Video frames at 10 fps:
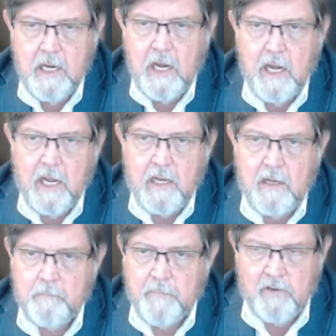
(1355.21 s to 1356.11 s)
And
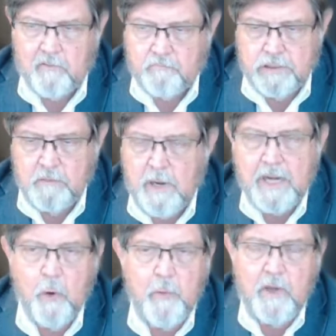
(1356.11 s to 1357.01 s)
it's by
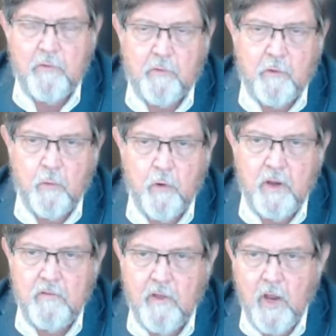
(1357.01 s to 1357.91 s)
no means
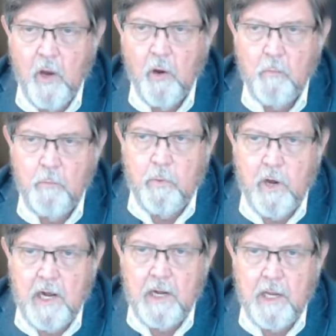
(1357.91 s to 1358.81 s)
curative,
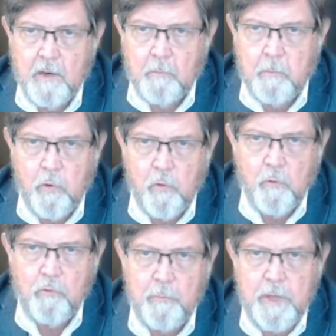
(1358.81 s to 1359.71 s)
but it
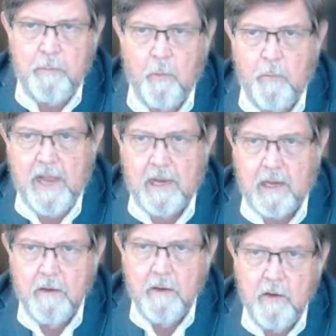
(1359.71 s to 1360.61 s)
pulls people back
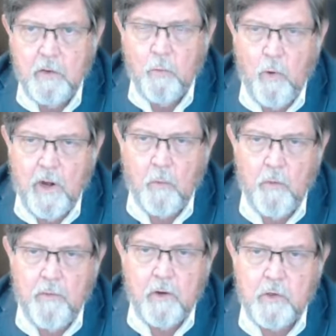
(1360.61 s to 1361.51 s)
to where,
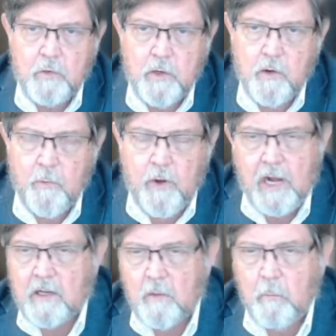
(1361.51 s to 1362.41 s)
when they're triggered, they're
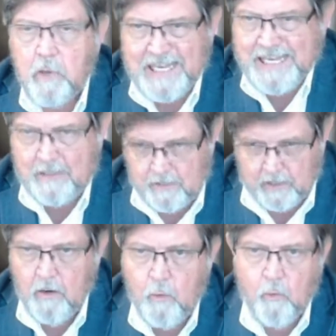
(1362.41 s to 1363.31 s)
not
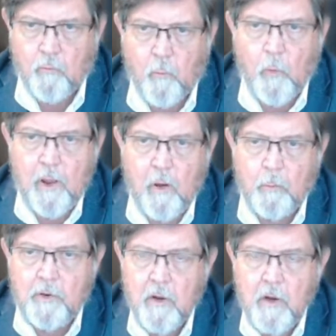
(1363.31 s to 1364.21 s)
completely
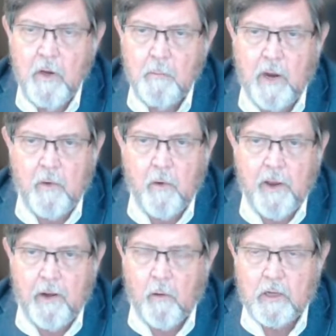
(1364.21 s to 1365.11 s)
overwhelmed by their
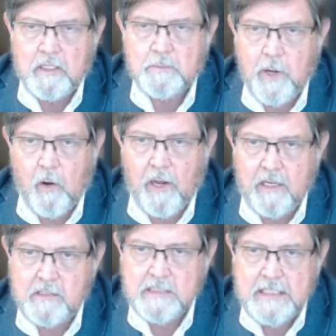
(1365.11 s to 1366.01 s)
inner experience.